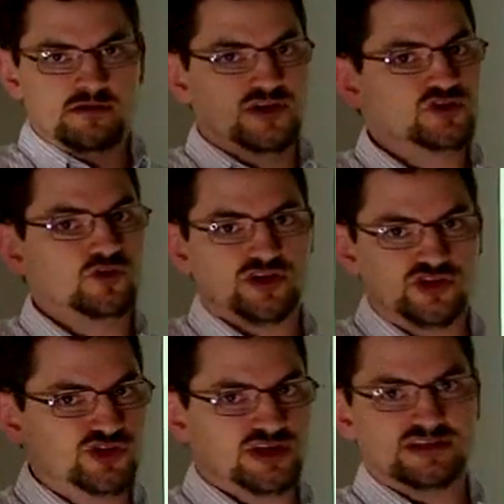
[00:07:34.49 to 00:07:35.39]
This looks
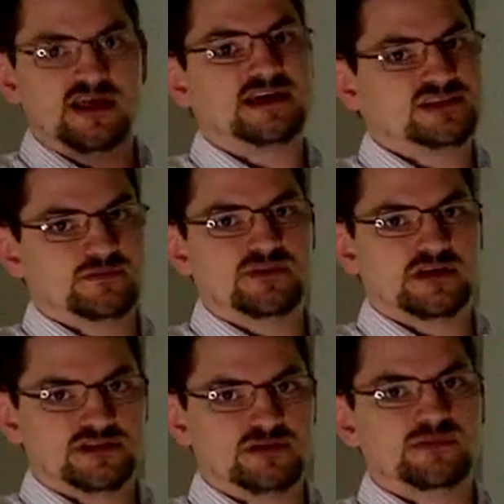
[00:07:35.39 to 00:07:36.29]
just like
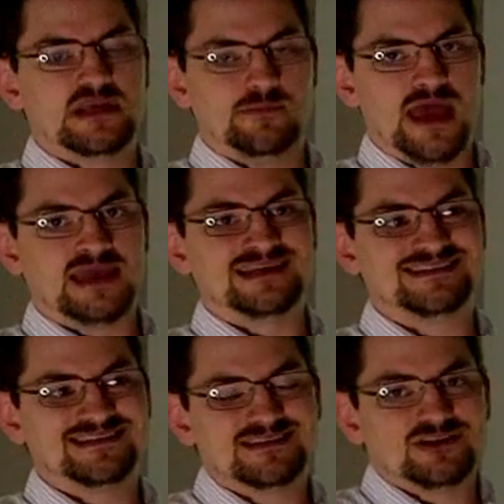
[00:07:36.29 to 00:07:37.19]
something somebody made. It
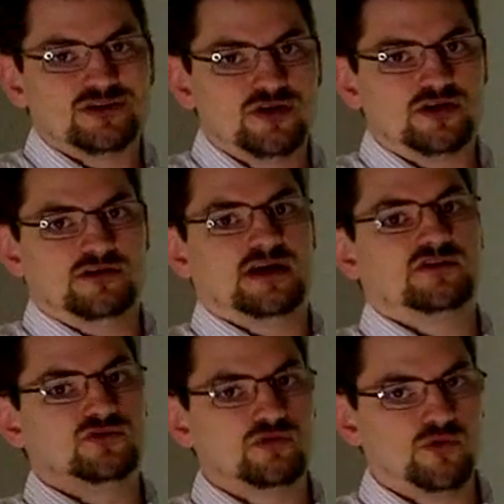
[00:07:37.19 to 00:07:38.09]
doesn't look like
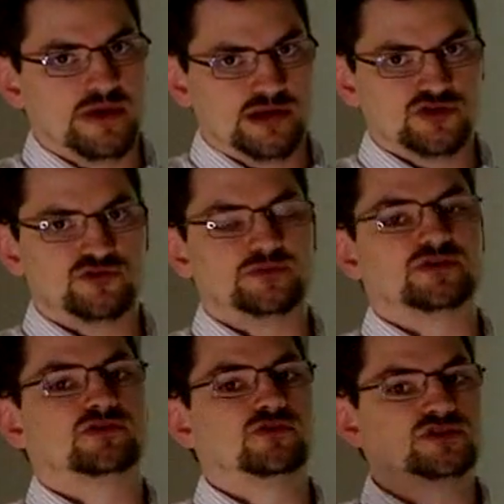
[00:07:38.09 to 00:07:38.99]
the normal manuscripts
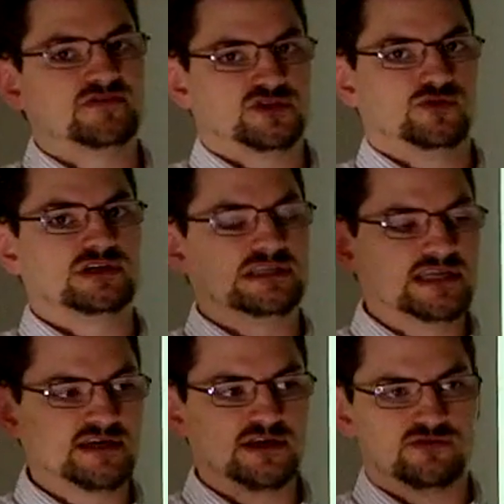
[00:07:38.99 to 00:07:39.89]
that those of us who are
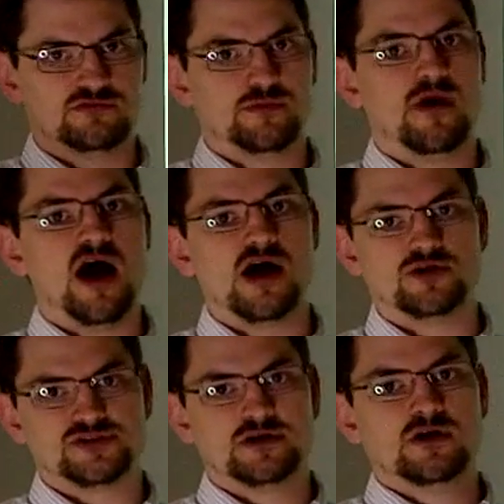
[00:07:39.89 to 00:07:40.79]
digging through the
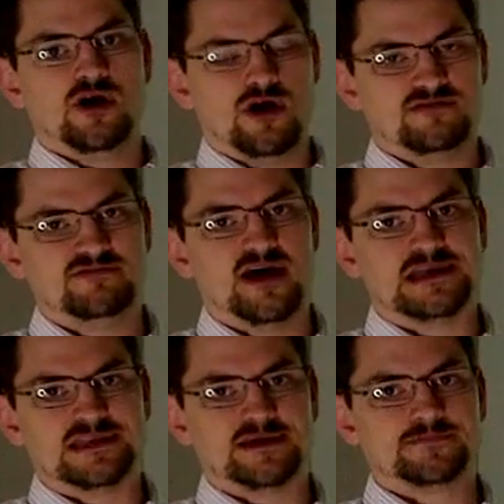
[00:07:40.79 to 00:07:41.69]
piles are
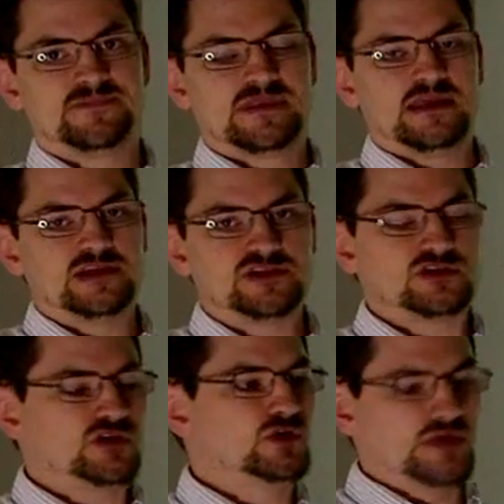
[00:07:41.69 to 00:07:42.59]
finding.
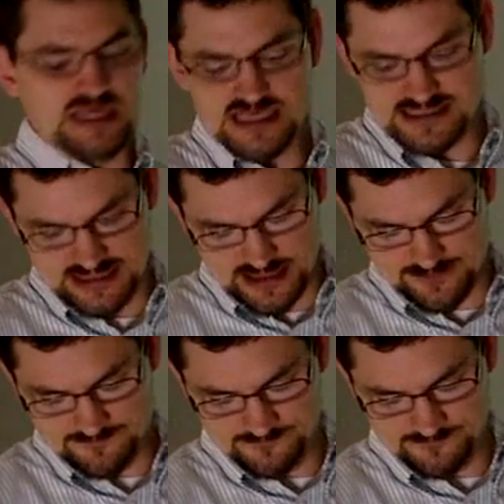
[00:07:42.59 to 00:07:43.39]
It's too easy.